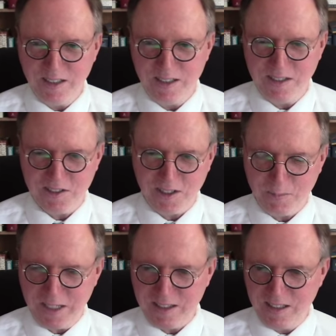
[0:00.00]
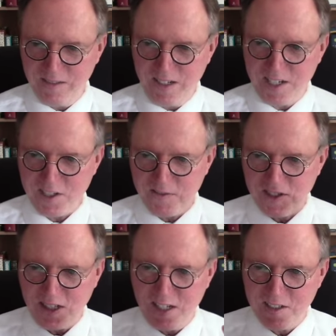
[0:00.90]
Uh, he was talking about the advance of
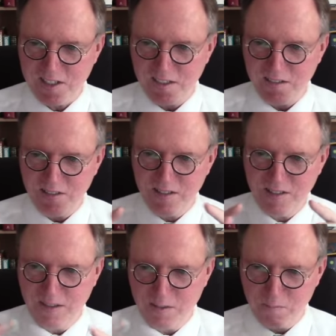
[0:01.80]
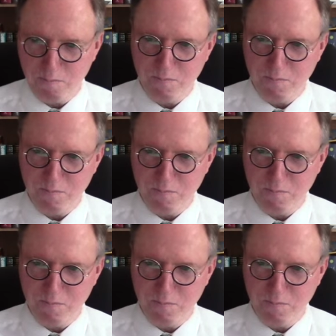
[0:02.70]
science, and you know,